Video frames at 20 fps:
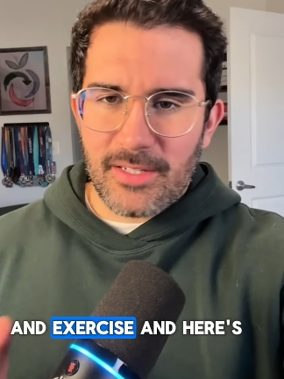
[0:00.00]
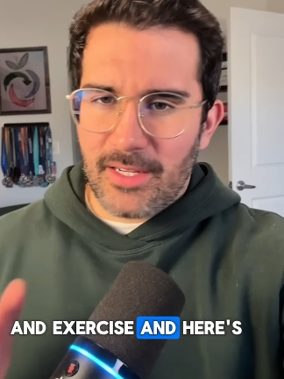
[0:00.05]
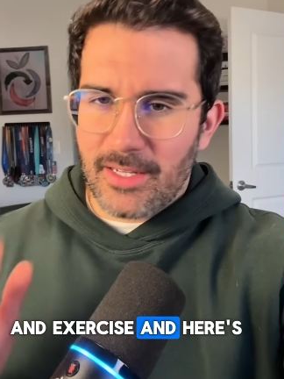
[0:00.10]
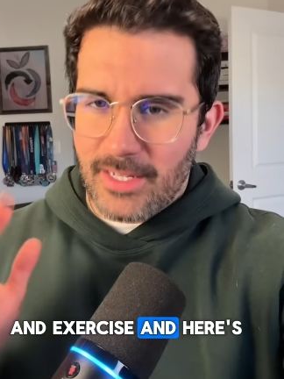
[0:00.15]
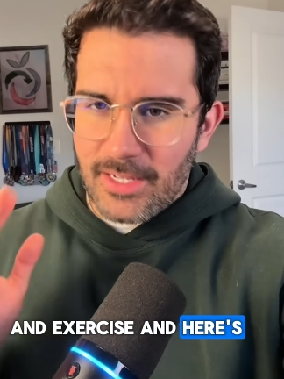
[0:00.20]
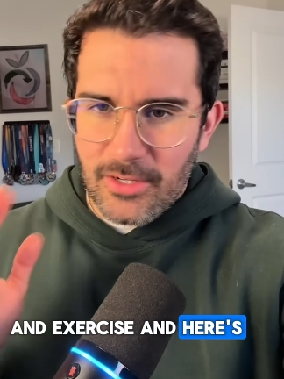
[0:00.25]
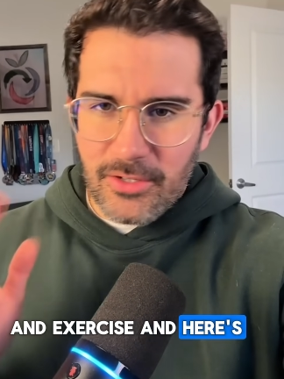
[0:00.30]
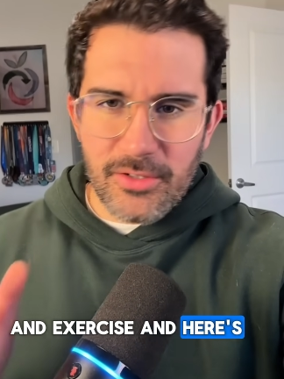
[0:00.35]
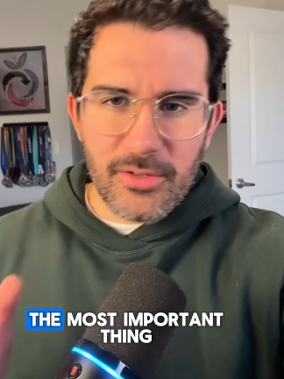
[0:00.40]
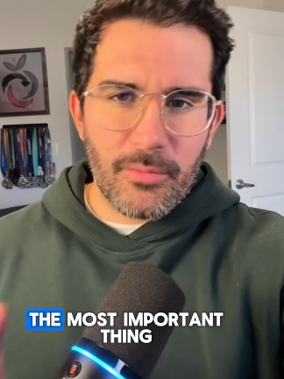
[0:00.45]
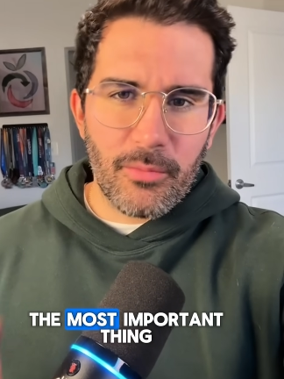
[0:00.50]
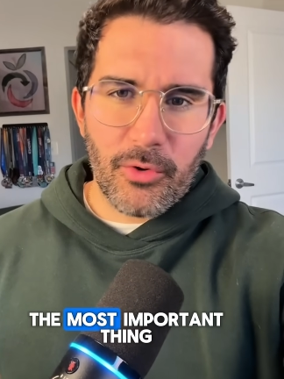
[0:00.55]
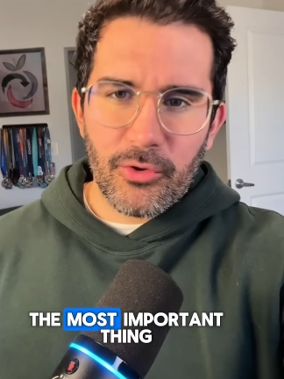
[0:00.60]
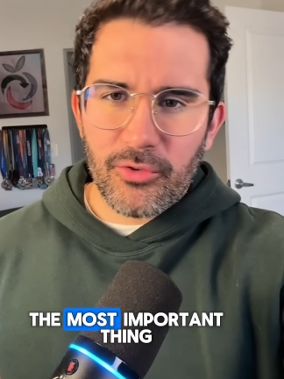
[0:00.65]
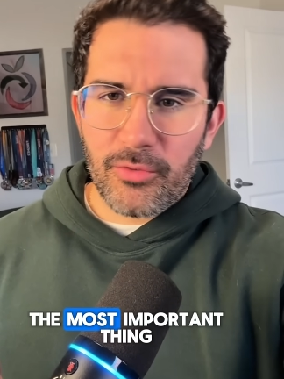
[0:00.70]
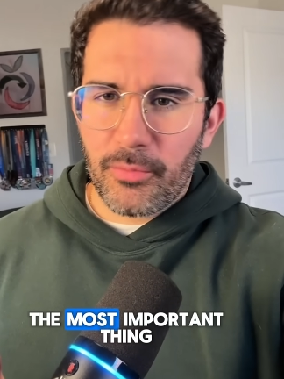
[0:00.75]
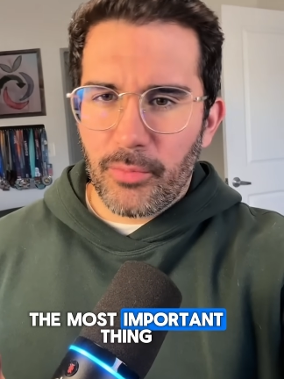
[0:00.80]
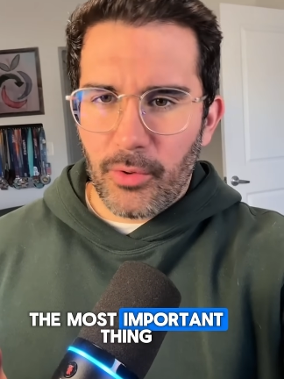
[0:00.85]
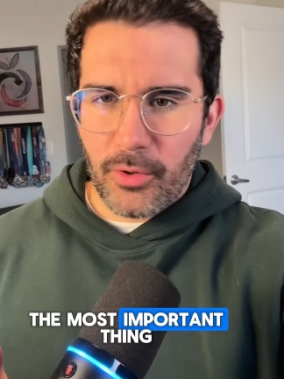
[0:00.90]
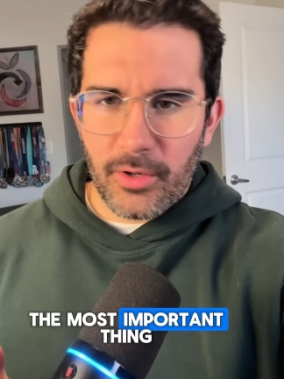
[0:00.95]
and here's the
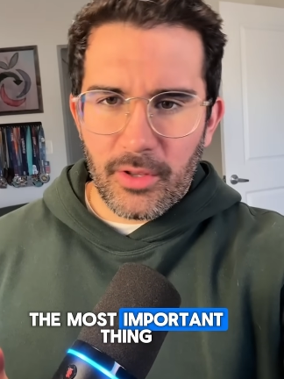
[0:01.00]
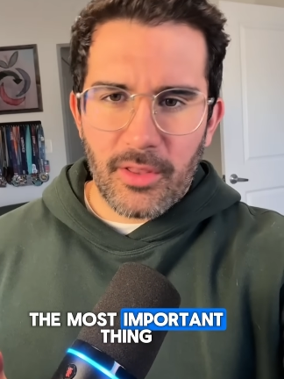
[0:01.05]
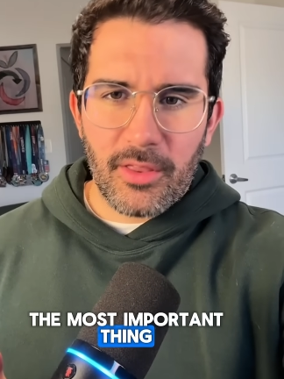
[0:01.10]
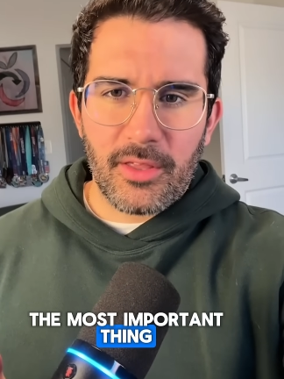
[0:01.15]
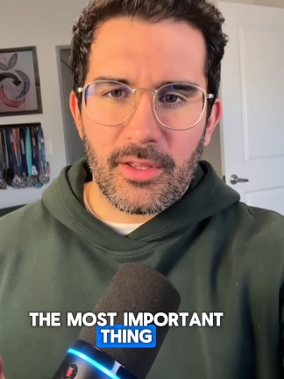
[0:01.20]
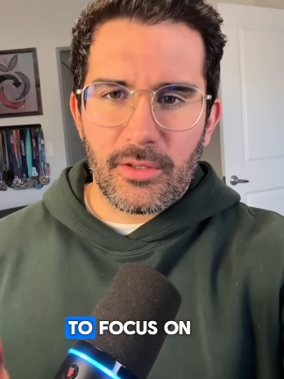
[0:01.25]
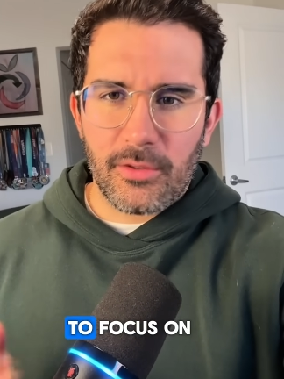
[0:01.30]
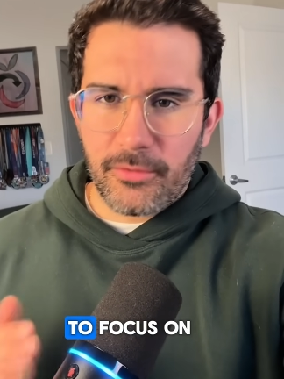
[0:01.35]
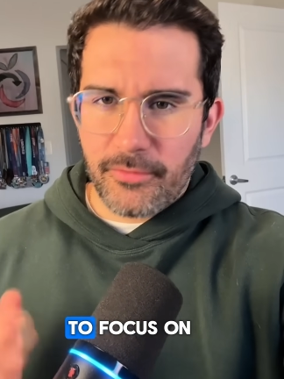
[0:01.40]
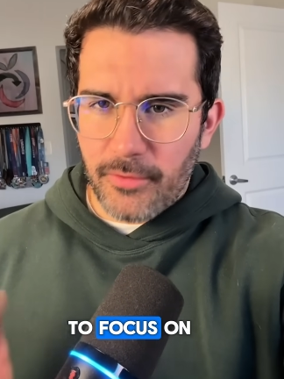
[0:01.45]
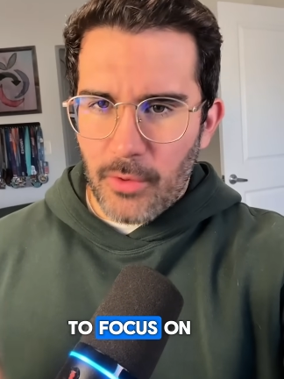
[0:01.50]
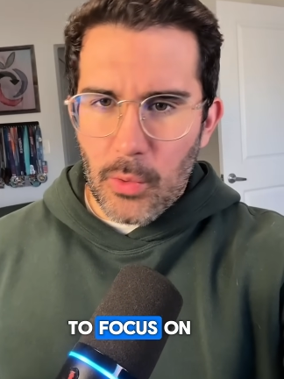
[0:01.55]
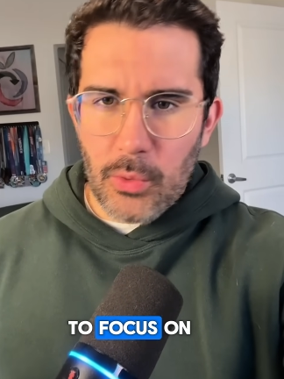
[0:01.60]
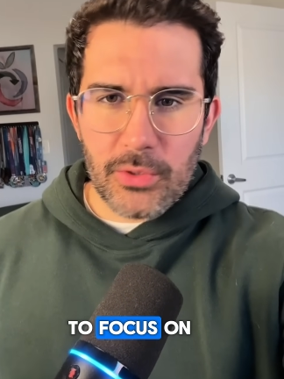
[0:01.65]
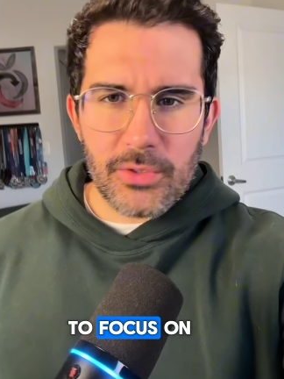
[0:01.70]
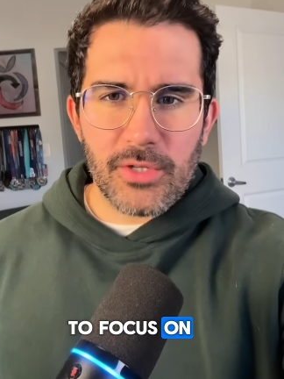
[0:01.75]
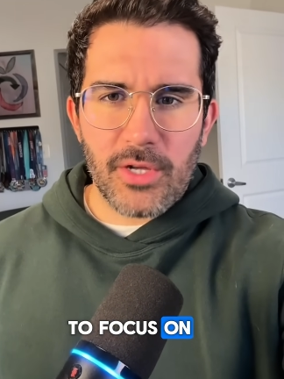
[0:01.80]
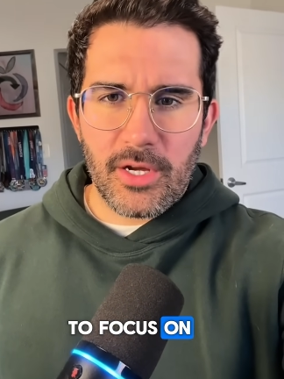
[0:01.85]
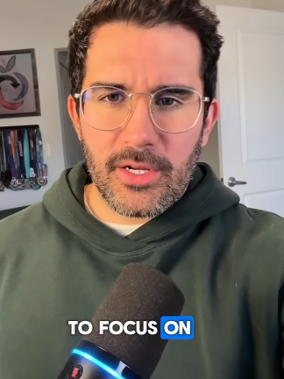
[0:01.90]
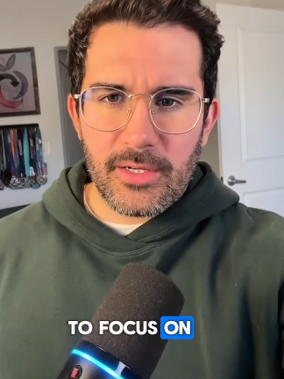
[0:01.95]
most important thing to
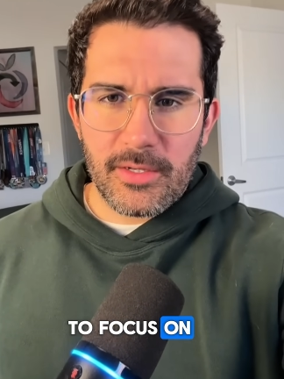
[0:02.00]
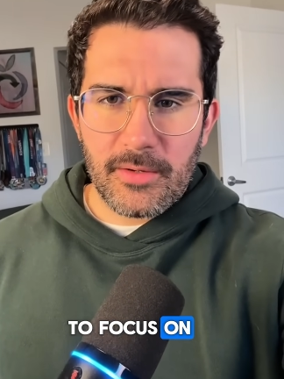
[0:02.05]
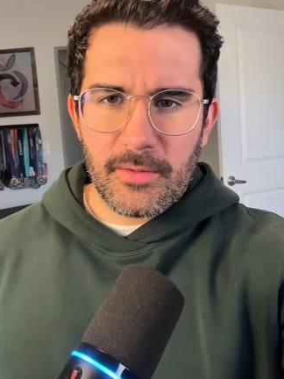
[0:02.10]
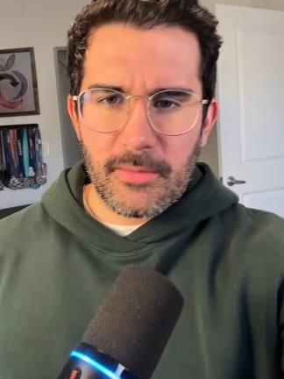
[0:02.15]
focus on.